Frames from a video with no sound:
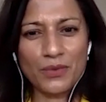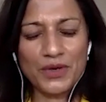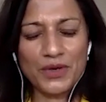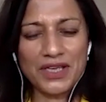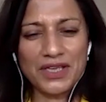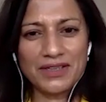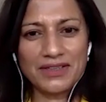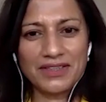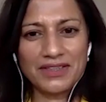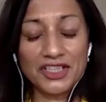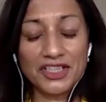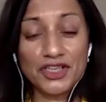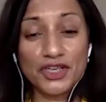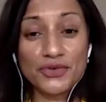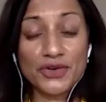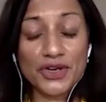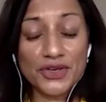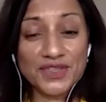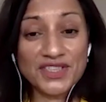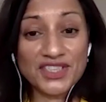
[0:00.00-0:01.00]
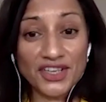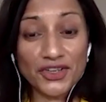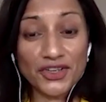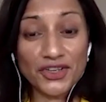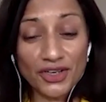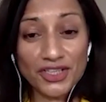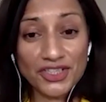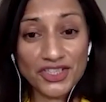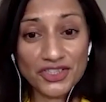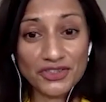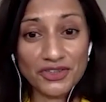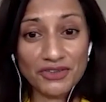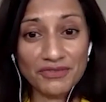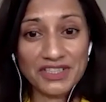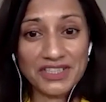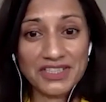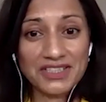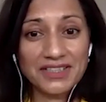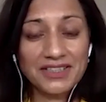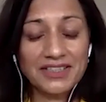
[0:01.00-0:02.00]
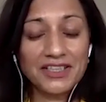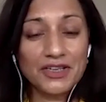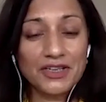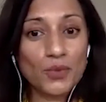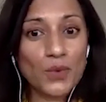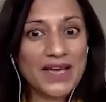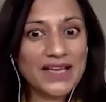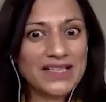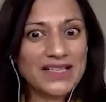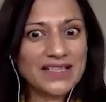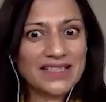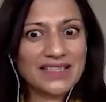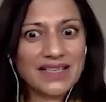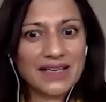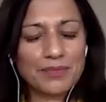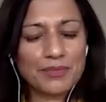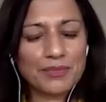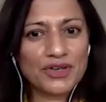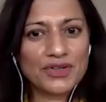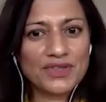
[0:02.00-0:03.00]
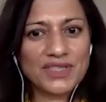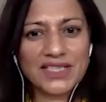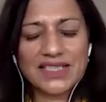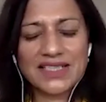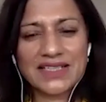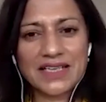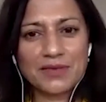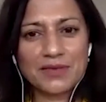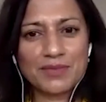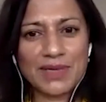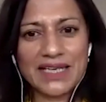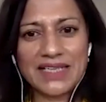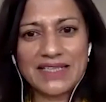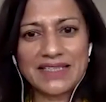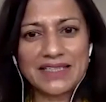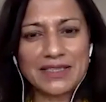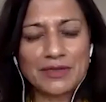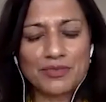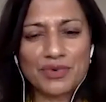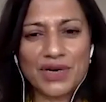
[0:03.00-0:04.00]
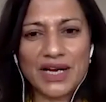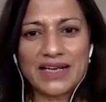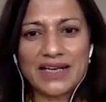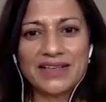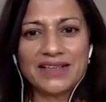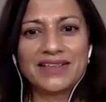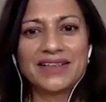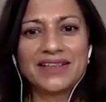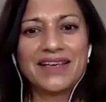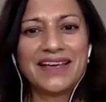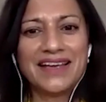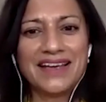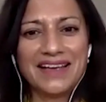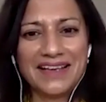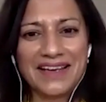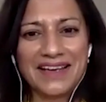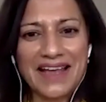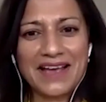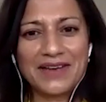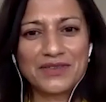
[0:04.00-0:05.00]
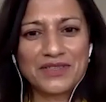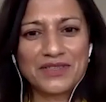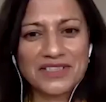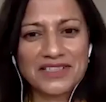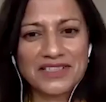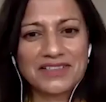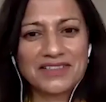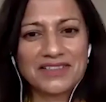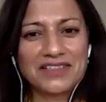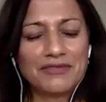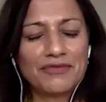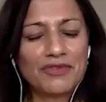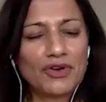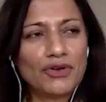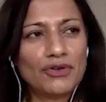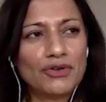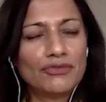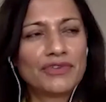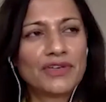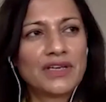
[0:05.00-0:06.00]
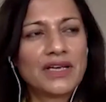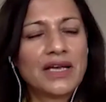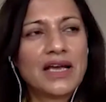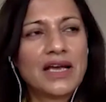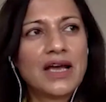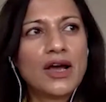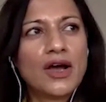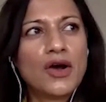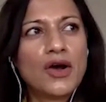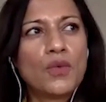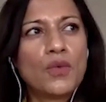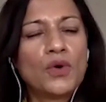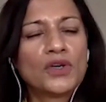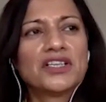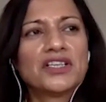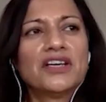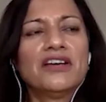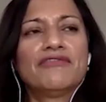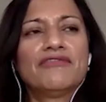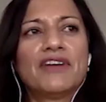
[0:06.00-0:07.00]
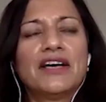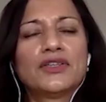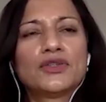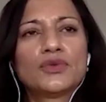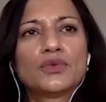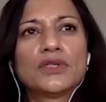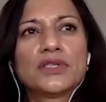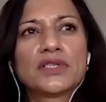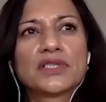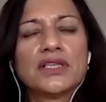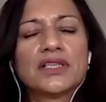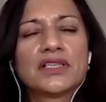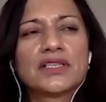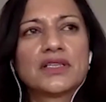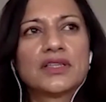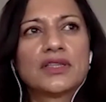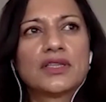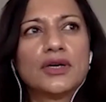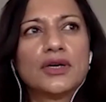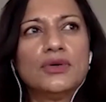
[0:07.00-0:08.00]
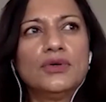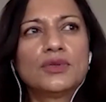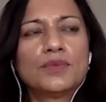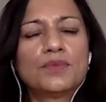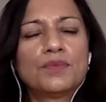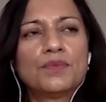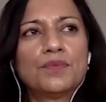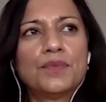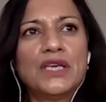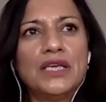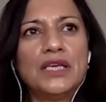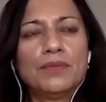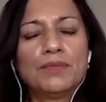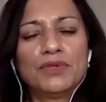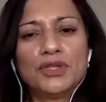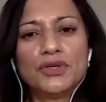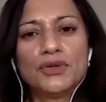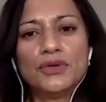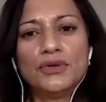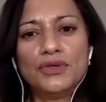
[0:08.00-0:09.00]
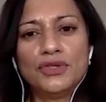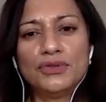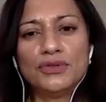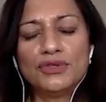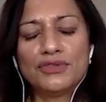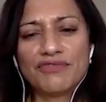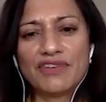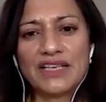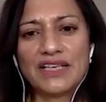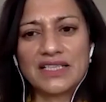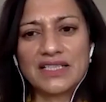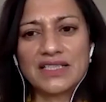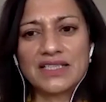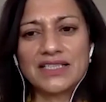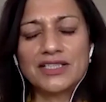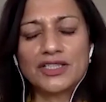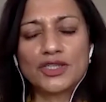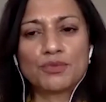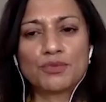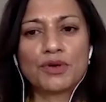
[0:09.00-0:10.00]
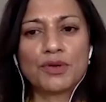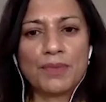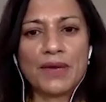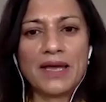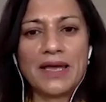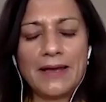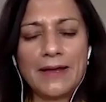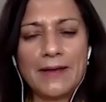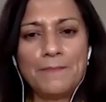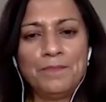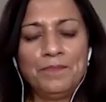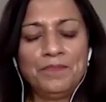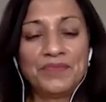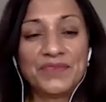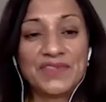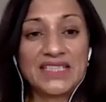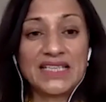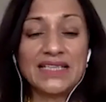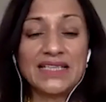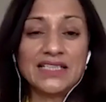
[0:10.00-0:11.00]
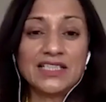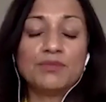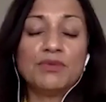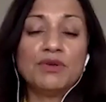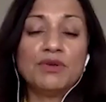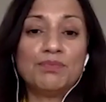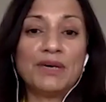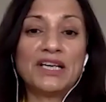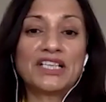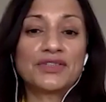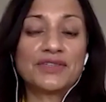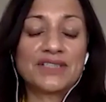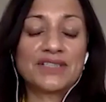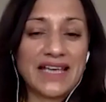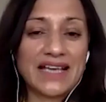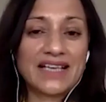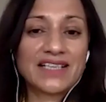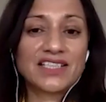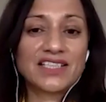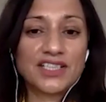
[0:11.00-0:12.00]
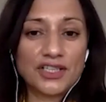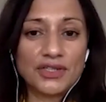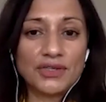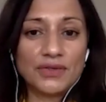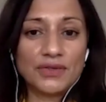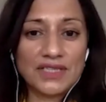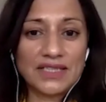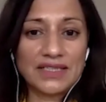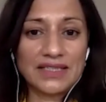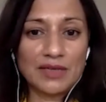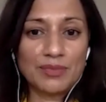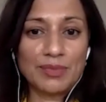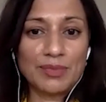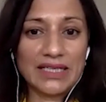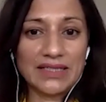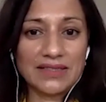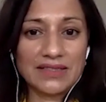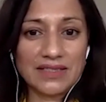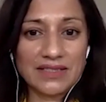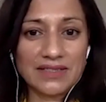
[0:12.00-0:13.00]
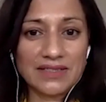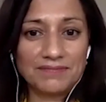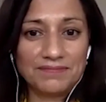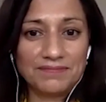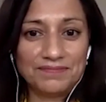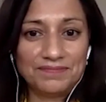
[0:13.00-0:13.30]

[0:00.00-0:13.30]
the neuropsychology of it, where does that process take place in the brain and how does it evolve? What I found was that those people who use fantasy to prepare tended to be better at executing their plans.